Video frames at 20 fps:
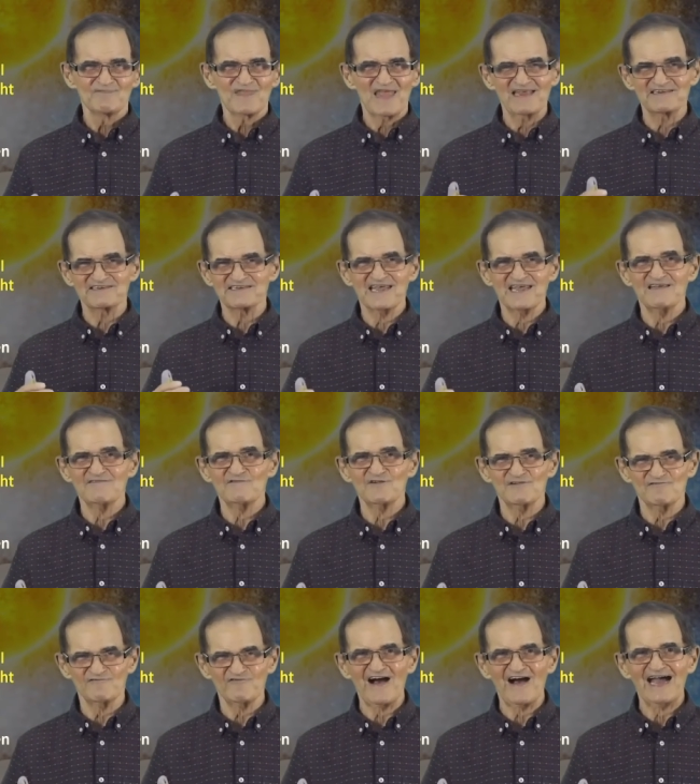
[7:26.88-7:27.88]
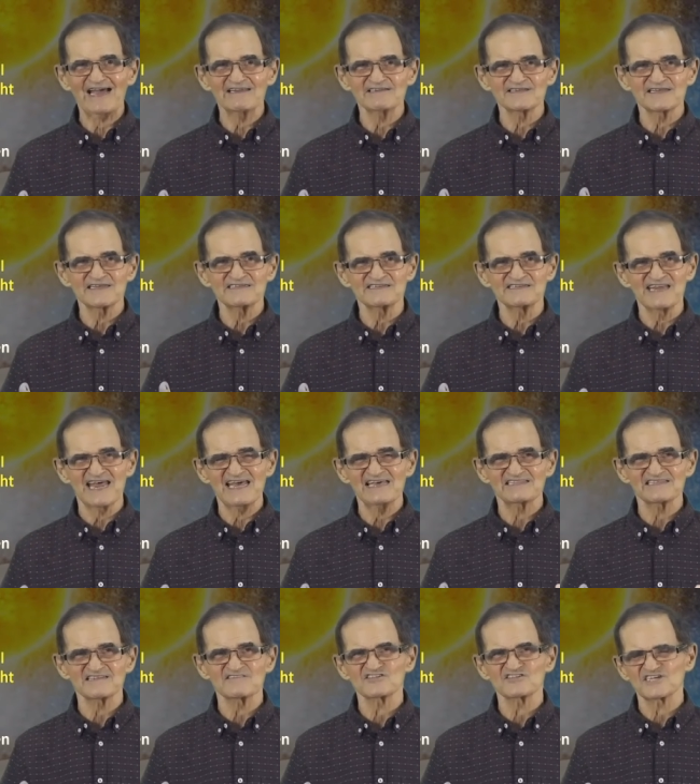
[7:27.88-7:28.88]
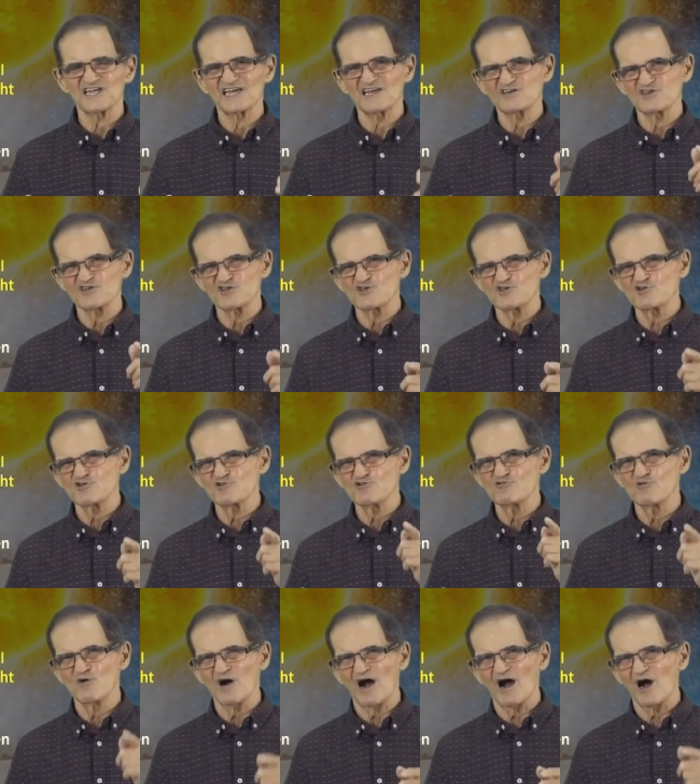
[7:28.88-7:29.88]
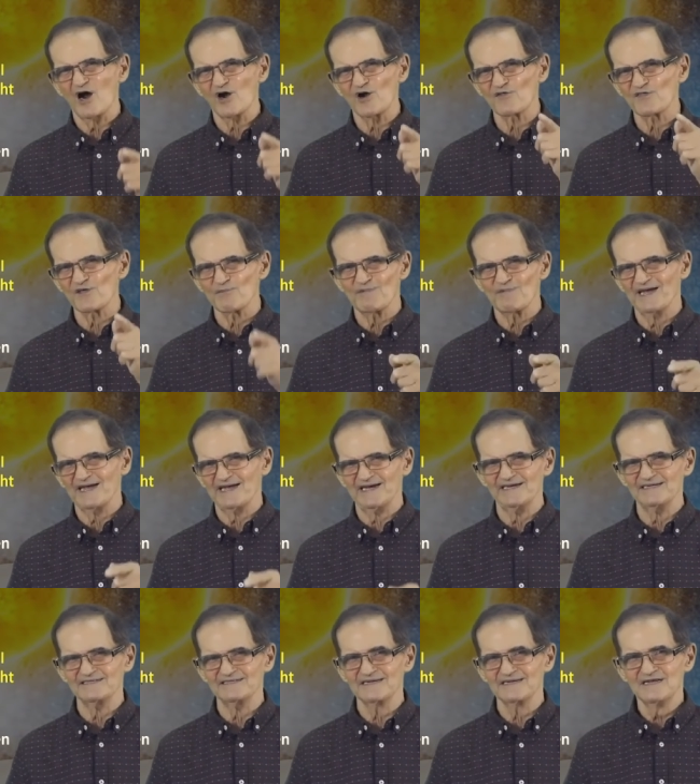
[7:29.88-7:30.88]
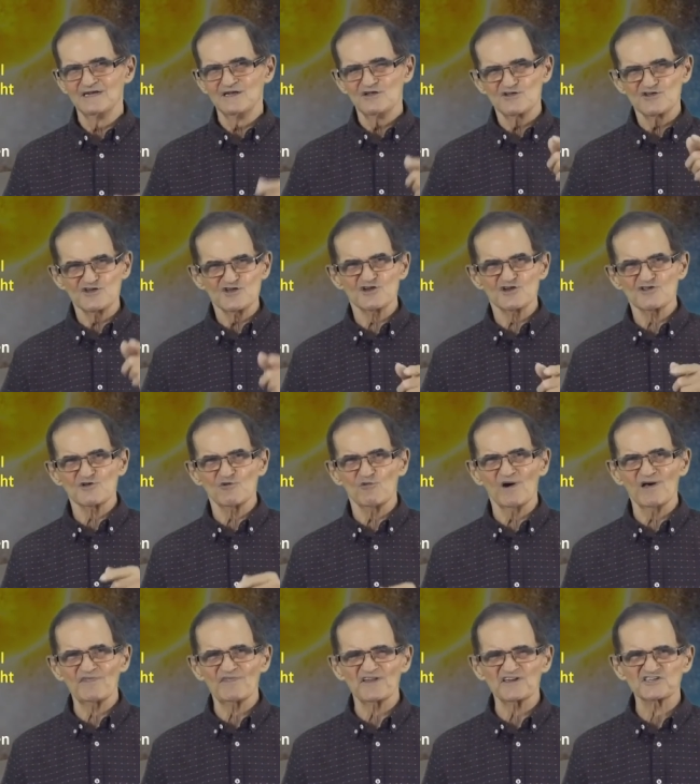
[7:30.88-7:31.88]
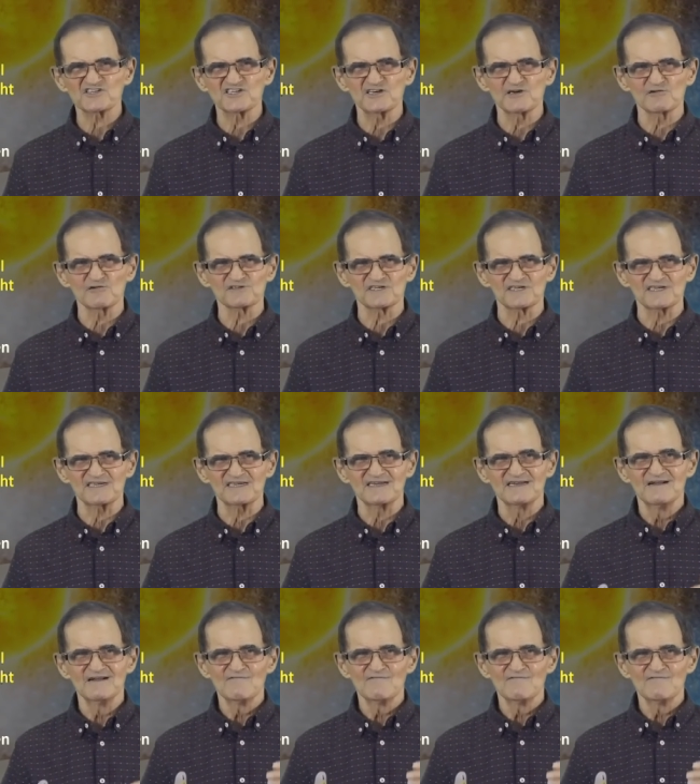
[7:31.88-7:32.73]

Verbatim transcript: and David finally, Nathan said, You are the man. You're the one that's guilty.